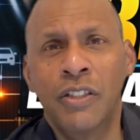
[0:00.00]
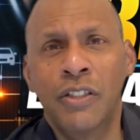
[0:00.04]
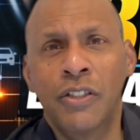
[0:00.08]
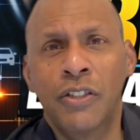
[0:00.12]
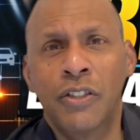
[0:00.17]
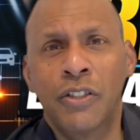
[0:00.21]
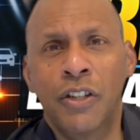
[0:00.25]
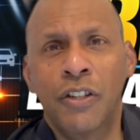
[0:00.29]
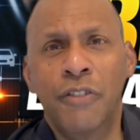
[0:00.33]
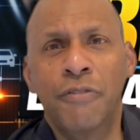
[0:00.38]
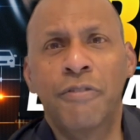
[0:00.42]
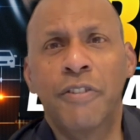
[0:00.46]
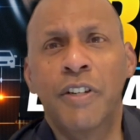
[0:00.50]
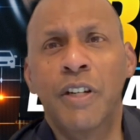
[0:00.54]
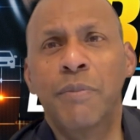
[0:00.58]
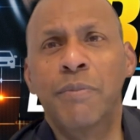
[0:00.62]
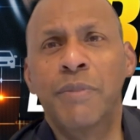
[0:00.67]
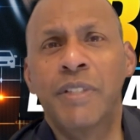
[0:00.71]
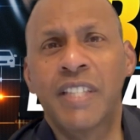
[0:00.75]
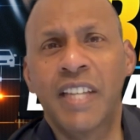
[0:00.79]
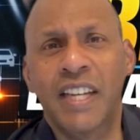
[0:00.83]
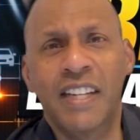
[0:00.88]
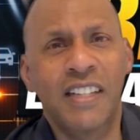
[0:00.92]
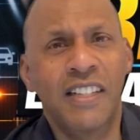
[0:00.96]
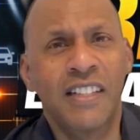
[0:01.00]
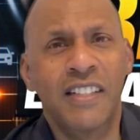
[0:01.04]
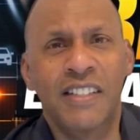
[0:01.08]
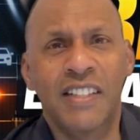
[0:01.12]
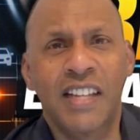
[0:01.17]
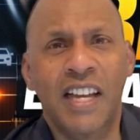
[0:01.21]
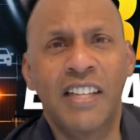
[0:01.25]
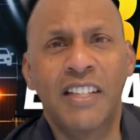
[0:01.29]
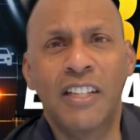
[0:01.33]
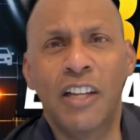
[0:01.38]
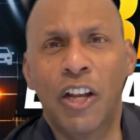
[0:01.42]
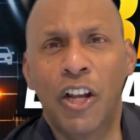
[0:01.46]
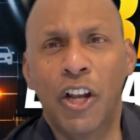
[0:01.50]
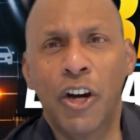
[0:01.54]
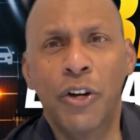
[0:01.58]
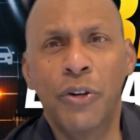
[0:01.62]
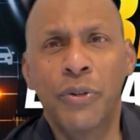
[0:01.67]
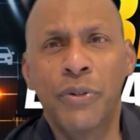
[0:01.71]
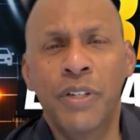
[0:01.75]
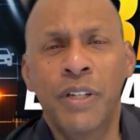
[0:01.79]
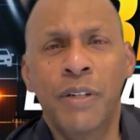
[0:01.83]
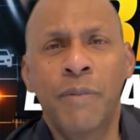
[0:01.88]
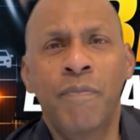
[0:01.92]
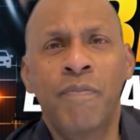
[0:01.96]
confirm signals under
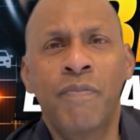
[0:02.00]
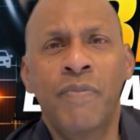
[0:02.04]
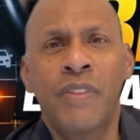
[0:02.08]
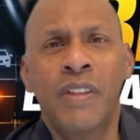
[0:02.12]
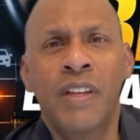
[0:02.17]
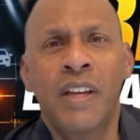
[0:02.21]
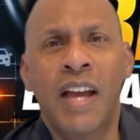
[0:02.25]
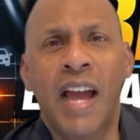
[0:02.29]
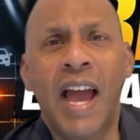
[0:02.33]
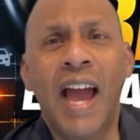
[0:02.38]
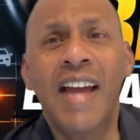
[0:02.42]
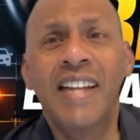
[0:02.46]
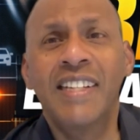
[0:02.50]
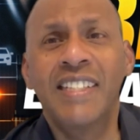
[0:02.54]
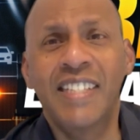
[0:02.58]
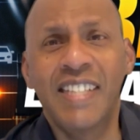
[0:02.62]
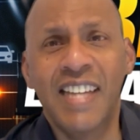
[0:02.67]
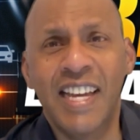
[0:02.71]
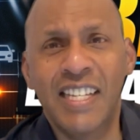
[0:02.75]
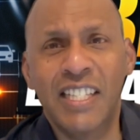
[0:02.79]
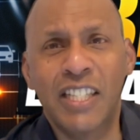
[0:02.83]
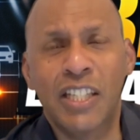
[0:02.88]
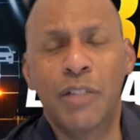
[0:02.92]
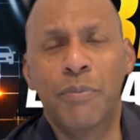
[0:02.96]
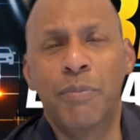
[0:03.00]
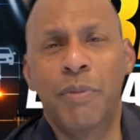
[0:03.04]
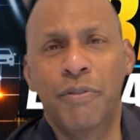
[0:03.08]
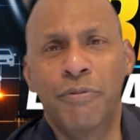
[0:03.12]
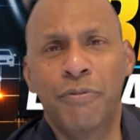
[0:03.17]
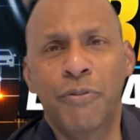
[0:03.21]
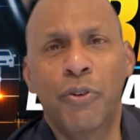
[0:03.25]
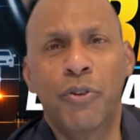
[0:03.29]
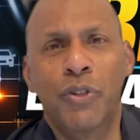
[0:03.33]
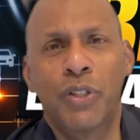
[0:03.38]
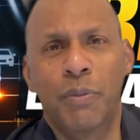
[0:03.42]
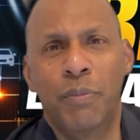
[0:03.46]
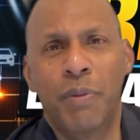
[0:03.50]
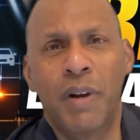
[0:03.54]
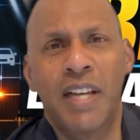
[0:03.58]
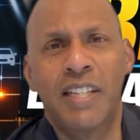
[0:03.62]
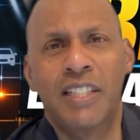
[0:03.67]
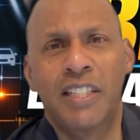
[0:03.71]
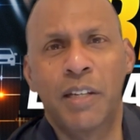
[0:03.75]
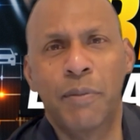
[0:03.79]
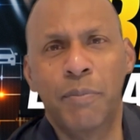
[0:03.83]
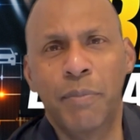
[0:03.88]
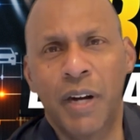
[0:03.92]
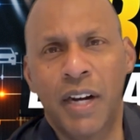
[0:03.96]
load, and test before
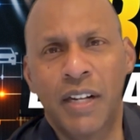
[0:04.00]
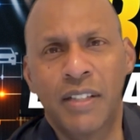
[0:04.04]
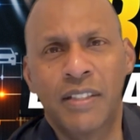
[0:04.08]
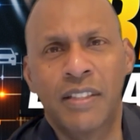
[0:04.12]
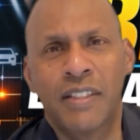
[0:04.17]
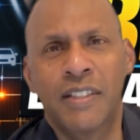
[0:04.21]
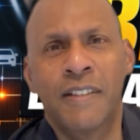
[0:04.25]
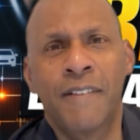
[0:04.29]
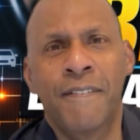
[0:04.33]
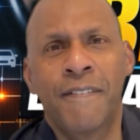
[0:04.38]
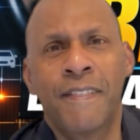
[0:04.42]
replacing parts.